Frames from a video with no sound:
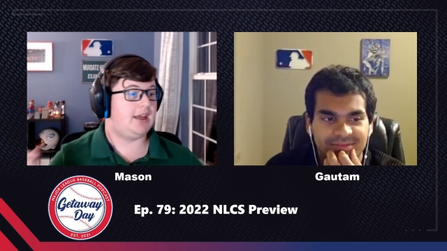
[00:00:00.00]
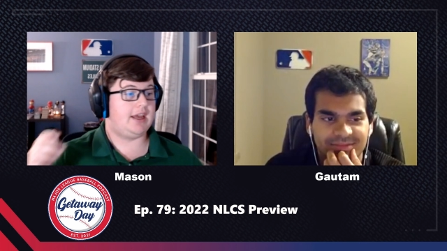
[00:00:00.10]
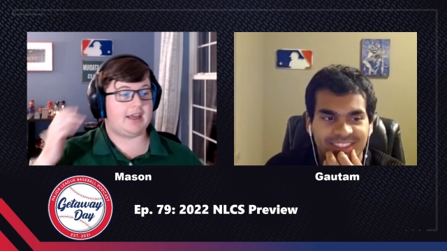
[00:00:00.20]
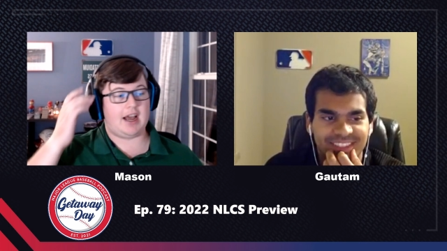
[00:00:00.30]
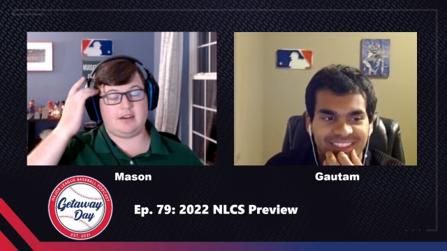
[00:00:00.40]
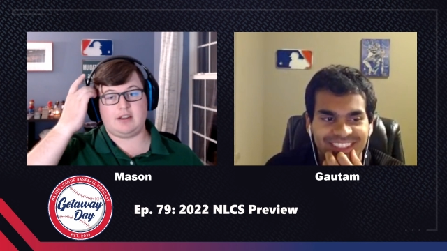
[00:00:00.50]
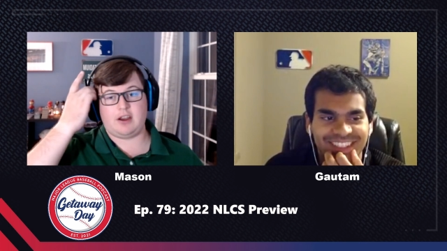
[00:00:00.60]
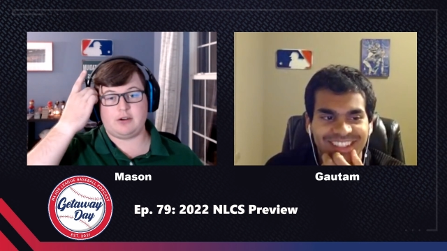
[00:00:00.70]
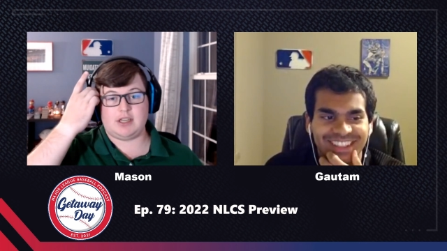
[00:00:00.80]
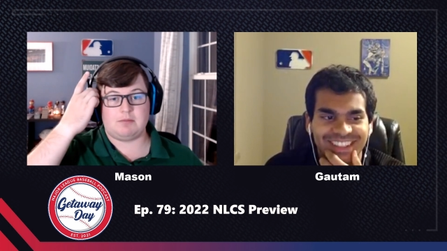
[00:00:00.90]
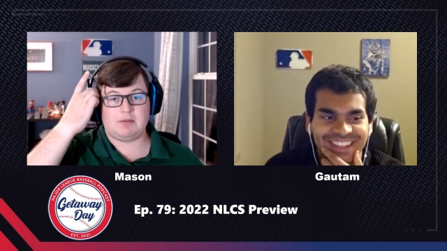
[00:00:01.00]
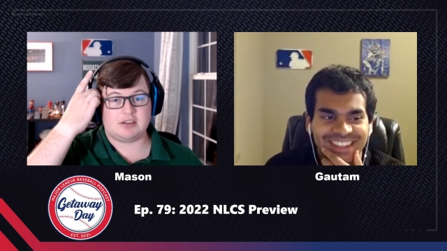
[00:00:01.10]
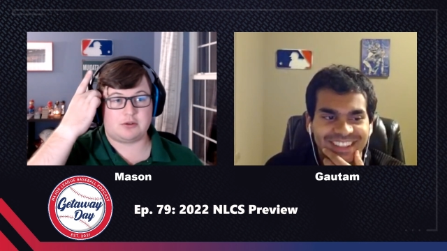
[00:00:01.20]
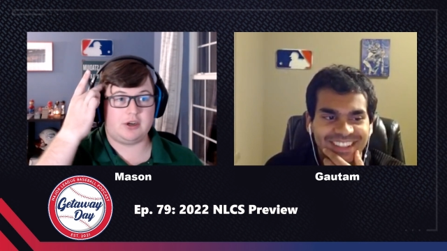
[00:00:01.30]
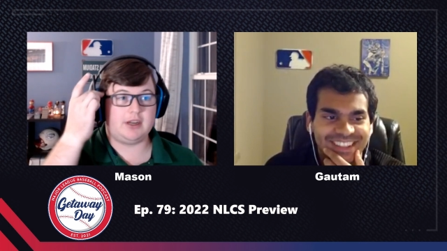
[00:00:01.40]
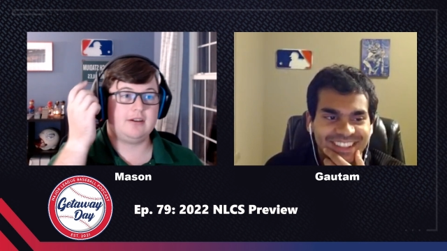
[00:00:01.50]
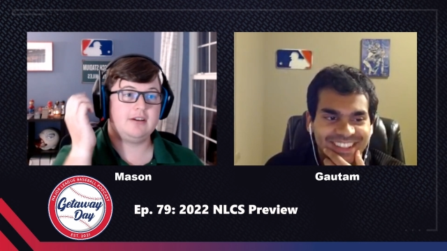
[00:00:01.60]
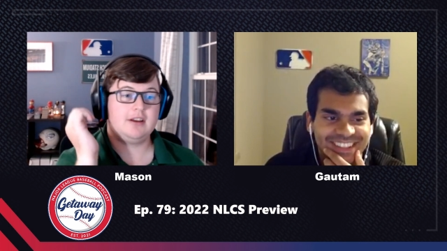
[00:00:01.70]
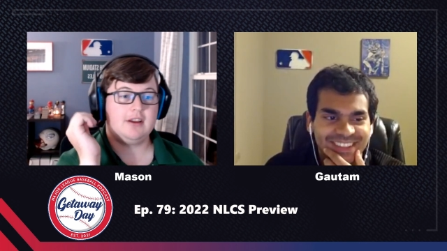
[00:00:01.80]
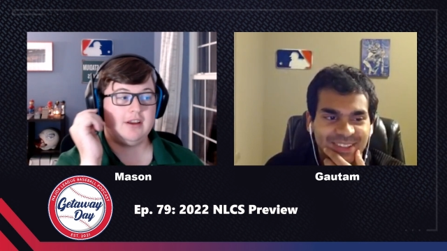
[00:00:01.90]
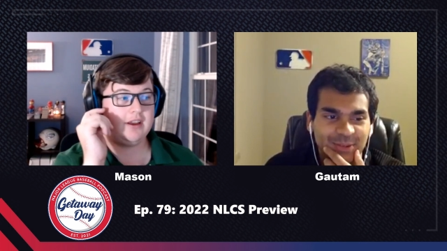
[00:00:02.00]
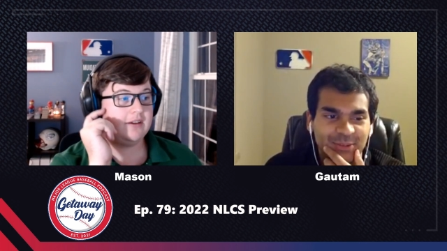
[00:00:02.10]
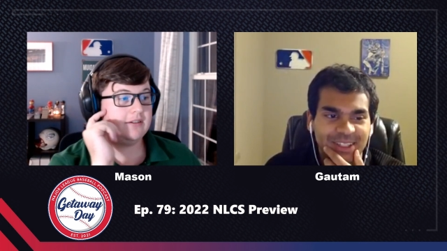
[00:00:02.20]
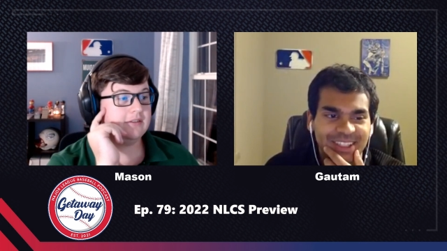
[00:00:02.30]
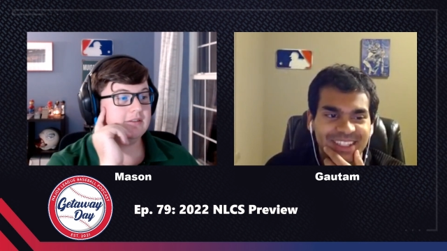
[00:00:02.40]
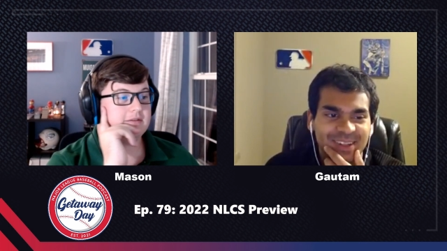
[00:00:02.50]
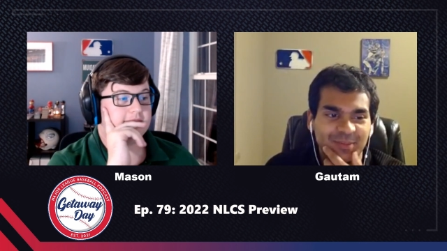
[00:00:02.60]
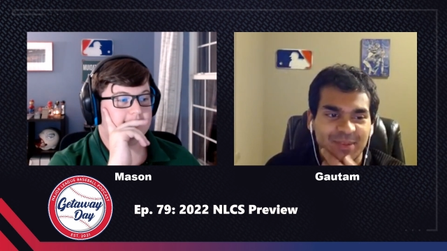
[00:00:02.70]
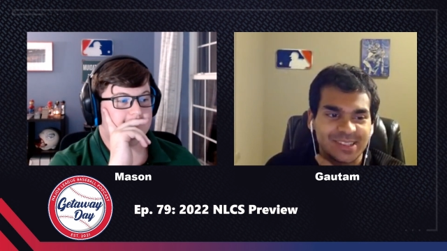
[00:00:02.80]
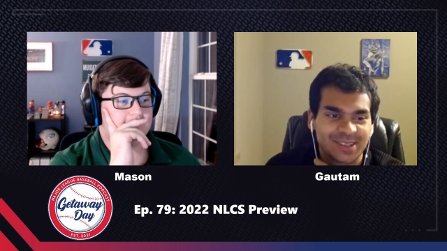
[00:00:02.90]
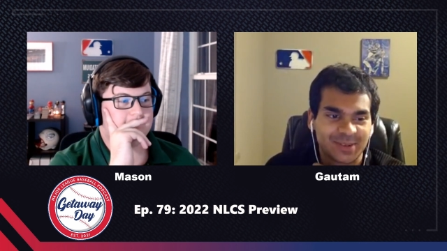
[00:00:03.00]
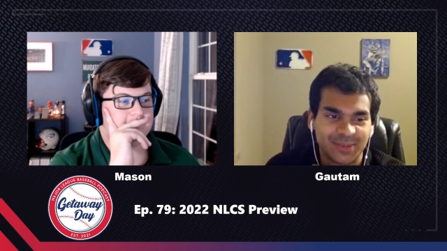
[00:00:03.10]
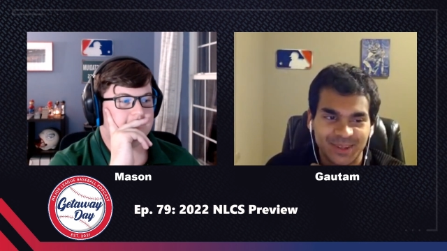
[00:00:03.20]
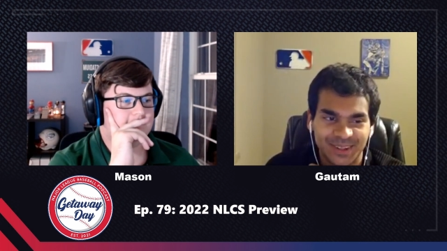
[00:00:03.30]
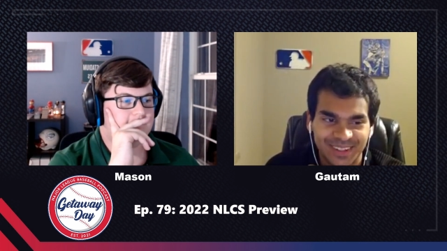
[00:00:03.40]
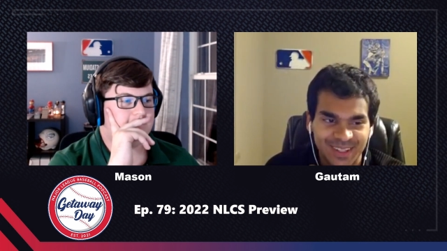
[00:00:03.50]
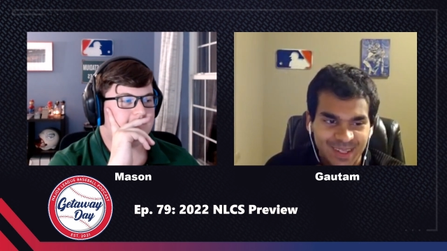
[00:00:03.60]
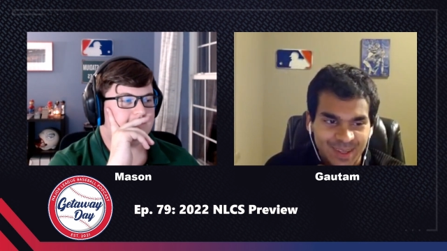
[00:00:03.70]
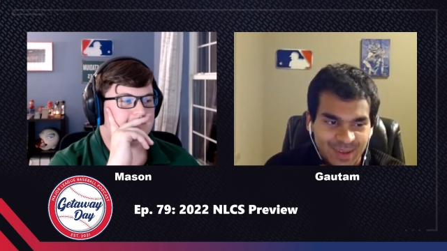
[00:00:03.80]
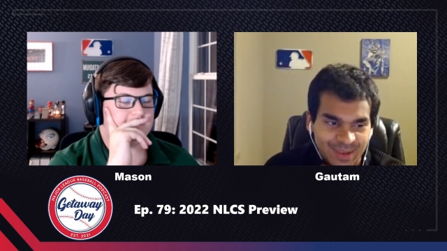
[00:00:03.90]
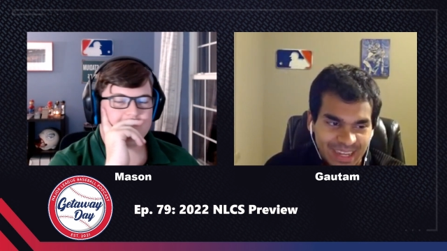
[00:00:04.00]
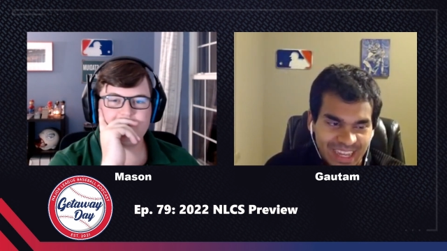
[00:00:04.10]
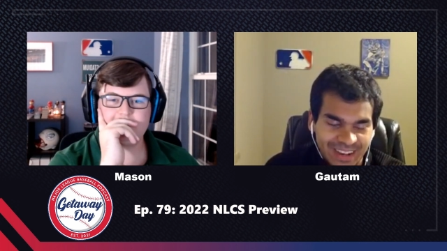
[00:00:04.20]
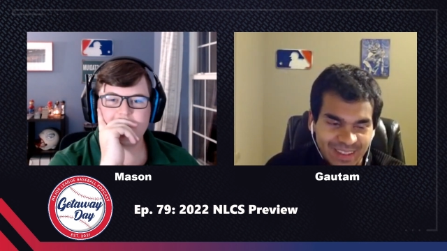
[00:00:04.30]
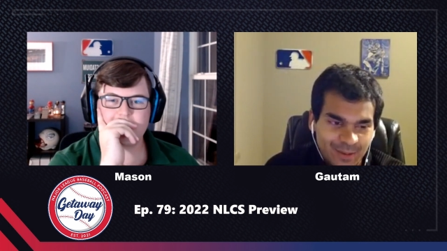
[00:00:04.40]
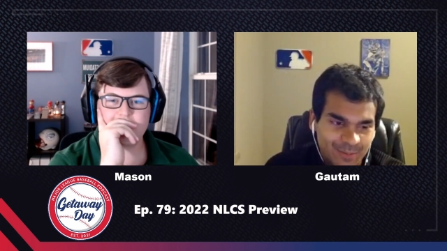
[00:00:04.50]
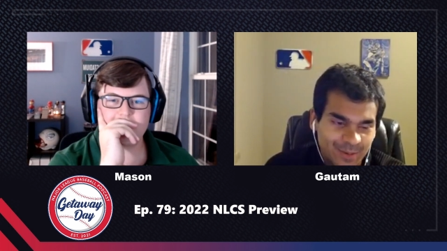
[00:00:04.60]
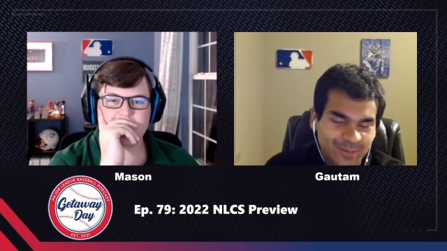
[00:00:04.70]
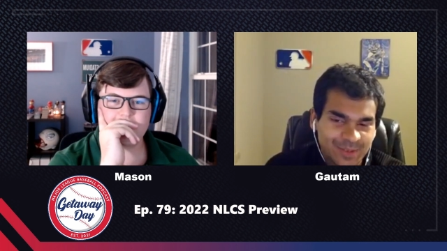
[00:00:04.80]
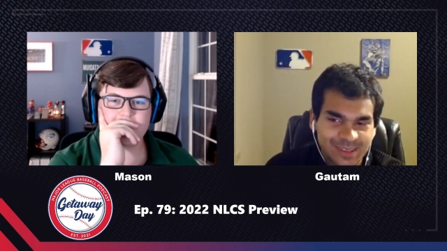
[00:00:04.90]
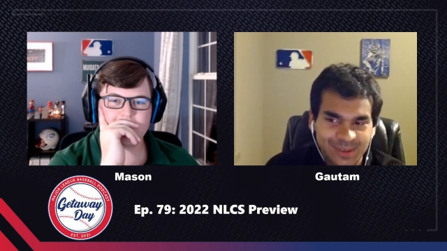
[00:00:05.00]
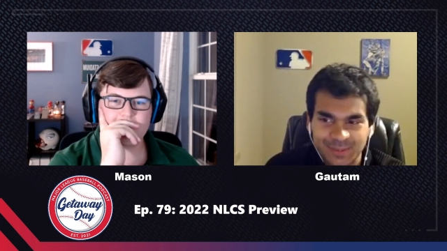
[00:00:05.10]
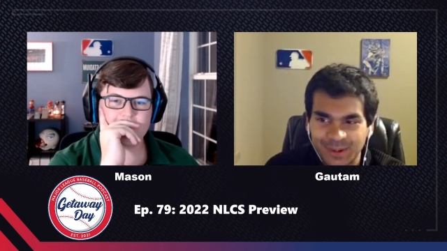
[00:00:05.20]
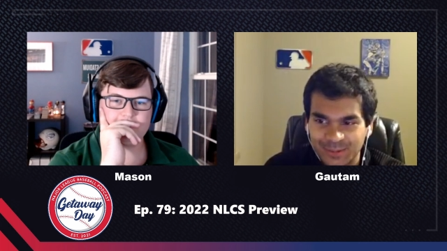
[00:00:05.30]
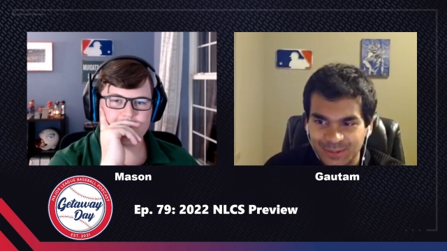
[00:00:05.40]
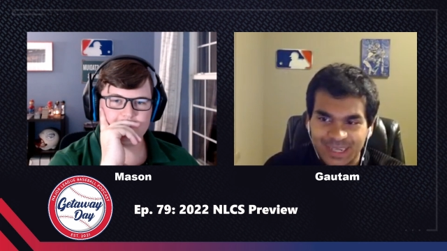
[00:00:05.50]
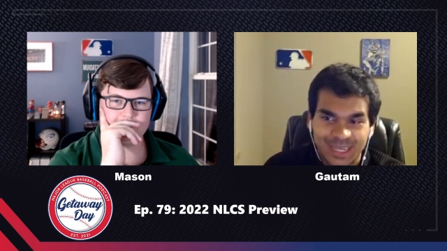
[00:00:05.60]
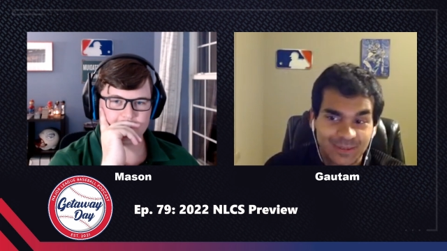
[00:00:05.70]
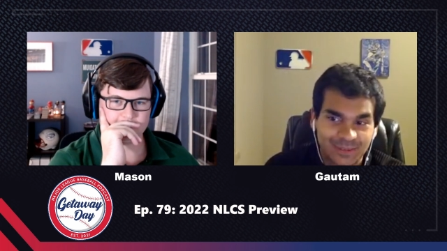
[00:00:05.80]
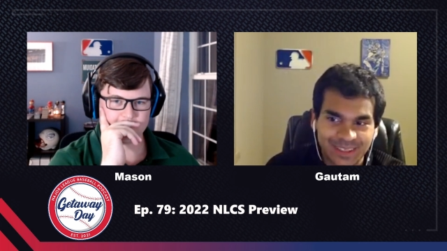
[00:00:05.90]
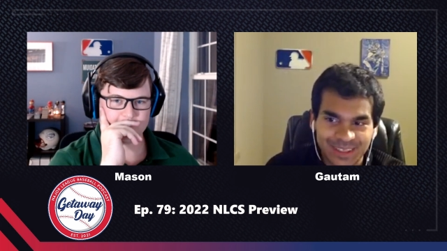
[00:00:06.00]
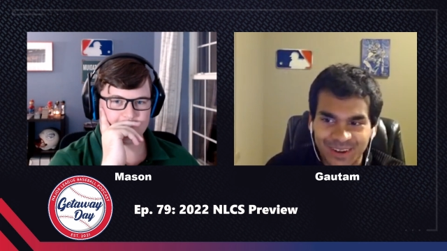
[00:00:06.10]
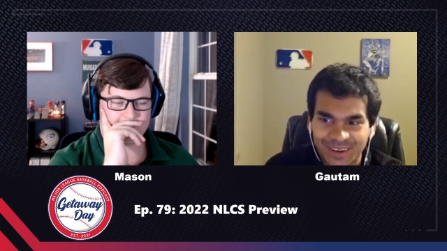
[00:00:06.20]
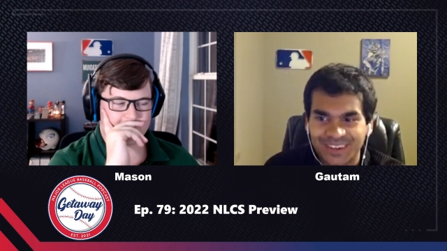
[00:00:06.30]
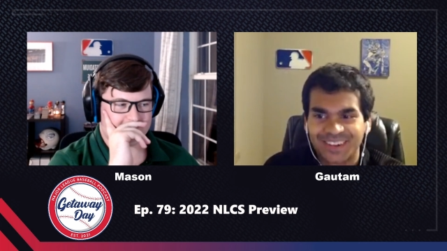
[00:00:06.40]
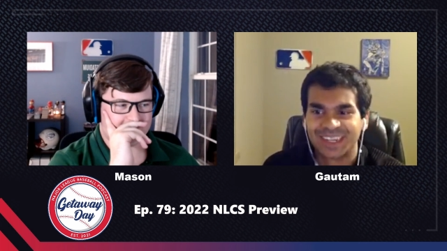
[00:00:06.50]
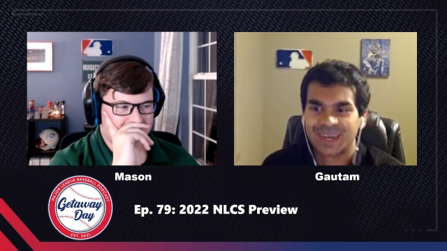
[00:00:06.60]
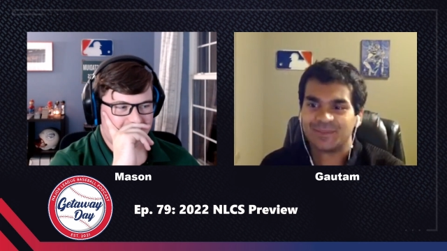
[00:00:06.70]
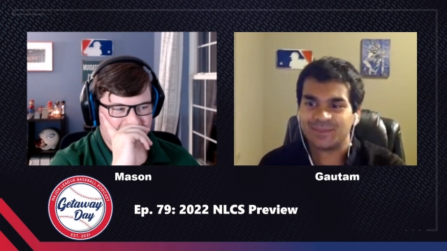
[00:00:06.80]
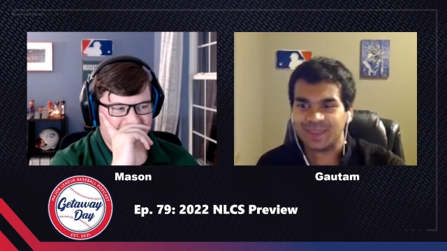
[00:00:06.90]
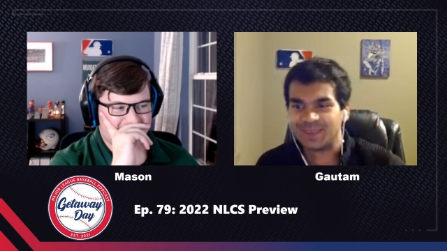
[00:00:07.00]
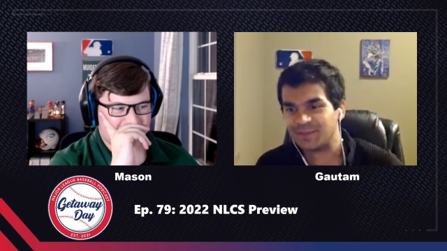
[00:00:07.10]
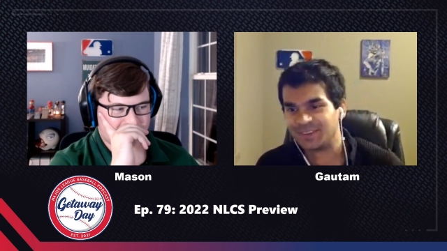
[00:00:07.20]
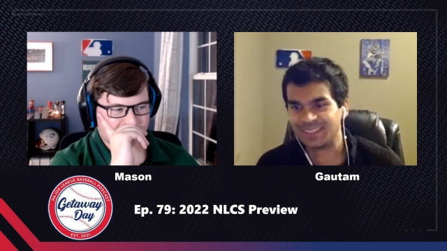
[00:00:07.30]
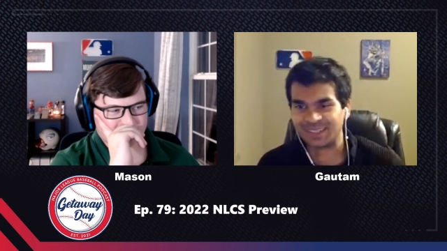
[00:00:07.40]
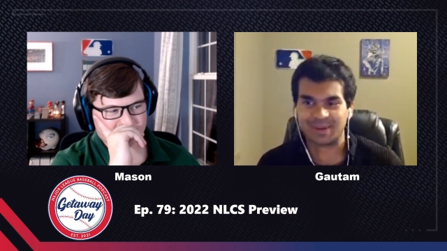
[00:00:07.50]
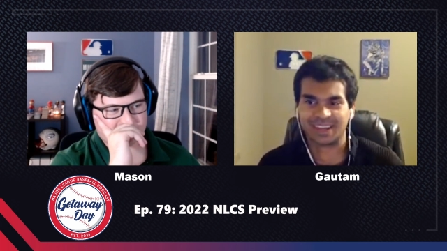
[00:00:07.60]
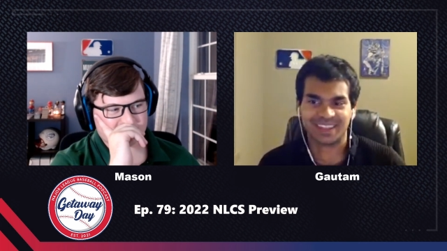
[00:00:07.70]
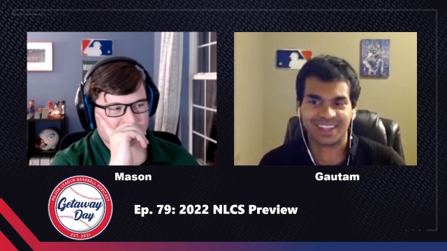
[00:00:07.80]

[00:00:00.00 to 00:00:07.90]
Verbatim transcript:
Speaker 1: and kind of their team history.
Speaker 2: So the Phillies are miserable and they've been miserable for an even longer time than the Phillies by a